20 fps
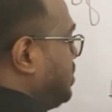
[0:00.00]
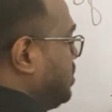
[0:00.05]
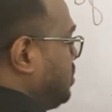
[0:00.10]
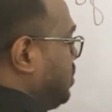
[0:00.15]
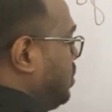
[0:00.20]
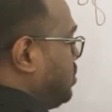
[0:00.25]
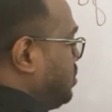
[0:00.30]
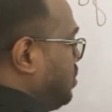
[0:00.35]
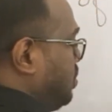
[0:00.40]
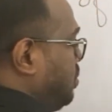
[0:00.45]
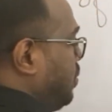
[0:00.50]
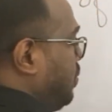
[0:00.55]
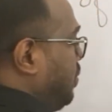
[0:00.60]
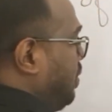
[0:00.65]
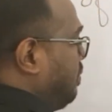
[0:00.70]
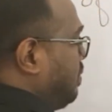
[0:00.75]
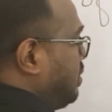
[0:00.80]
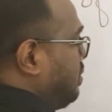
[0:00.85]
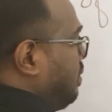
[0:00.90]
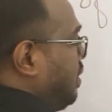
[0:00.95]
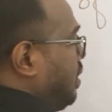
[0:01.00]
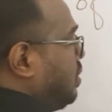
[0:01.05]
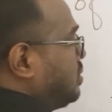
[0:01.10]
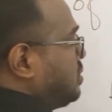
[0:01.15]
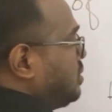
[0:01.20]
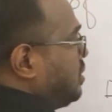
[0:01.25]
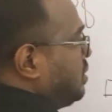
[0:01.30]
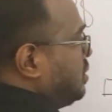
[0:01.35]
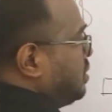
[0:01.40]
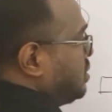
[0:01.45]
is also moving with
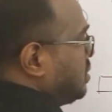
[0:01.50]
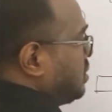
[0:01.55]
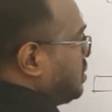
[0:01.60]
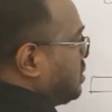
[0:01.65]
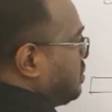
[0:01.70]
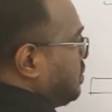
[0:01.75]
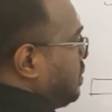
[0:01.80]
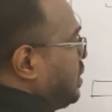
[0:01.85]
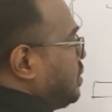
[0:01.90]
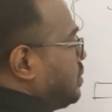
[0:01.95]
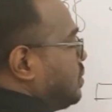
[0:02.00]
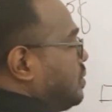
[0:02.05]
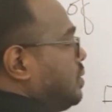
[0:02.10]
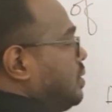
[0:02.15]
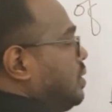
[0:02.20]
velocity. This is speed.